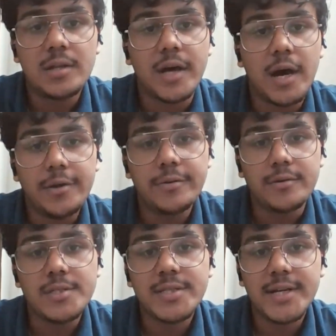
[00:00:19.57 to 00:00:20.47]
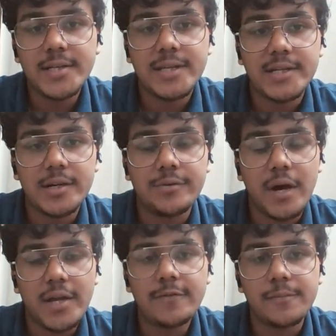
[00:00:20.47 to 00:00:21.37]
the Arduino sends a signal to
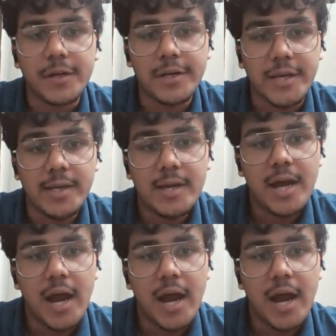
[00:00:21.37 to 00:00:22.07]
IFTTT